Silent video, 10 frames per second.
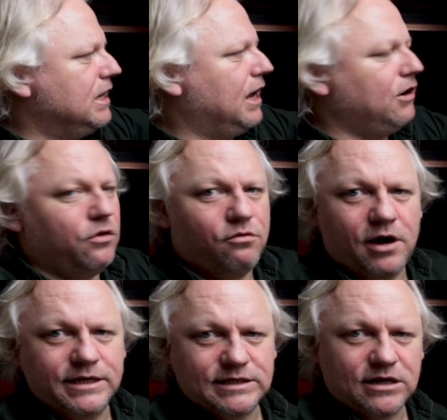and on the
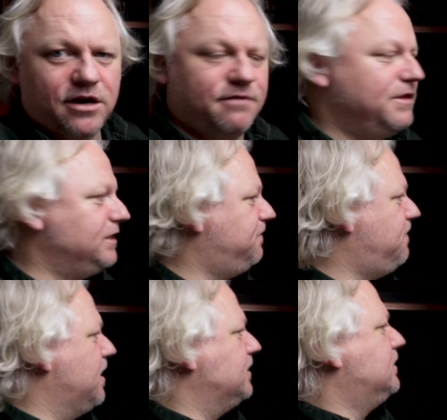right side of this
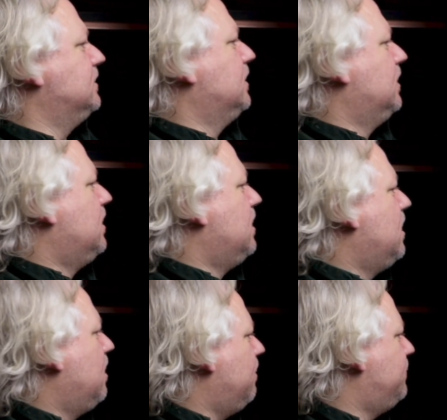face?
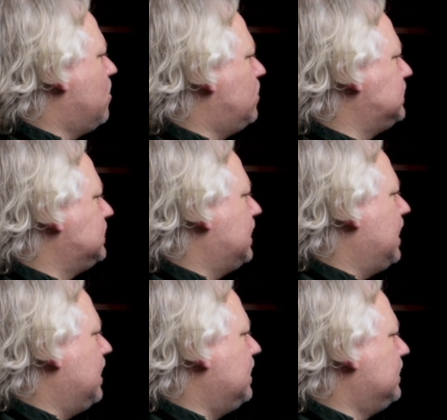I've got
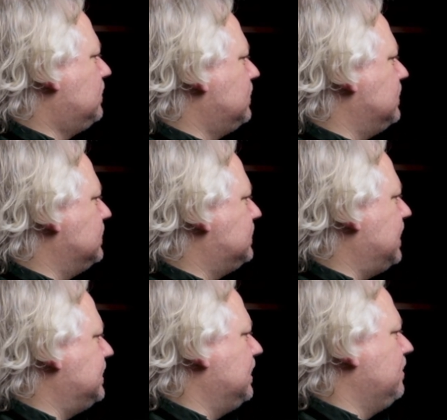a little
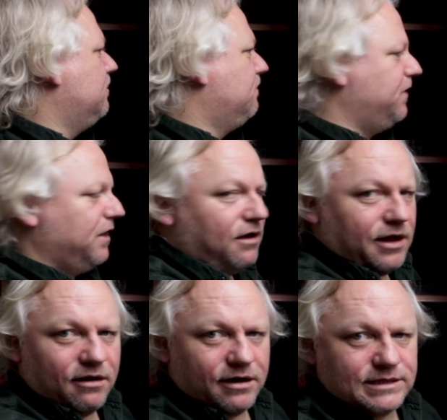setting for the
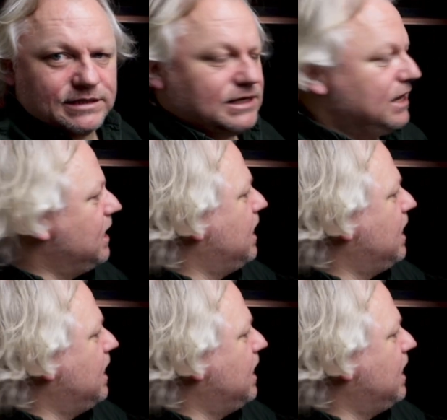highlights,